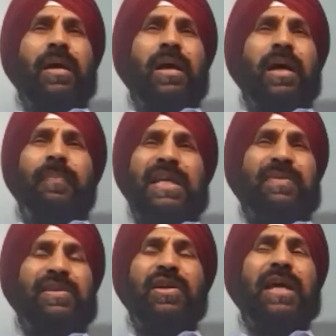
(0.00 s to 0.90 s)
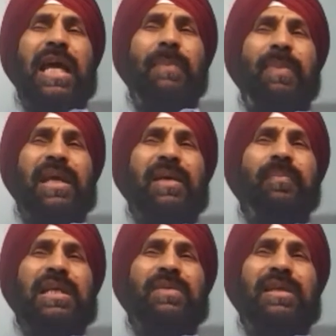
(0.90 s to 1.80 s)
Press was not helping.
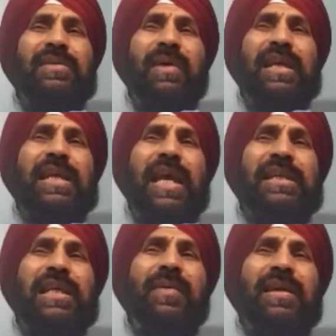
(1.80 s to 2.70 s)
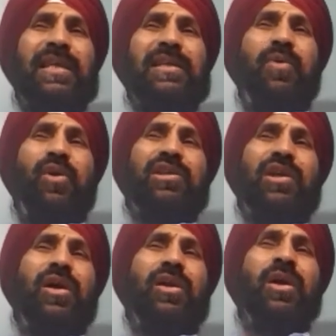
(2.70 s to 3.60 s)
Press was very negative and just
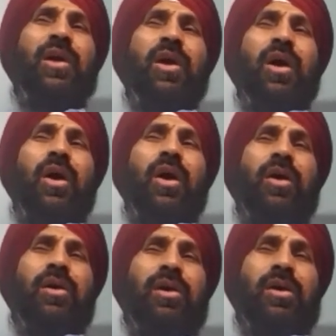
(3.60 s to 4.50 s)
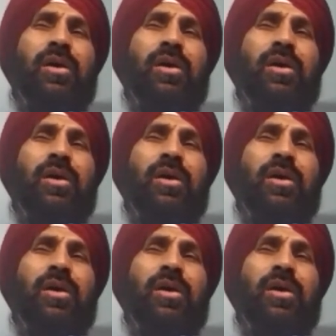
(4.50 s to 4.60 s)
focusing on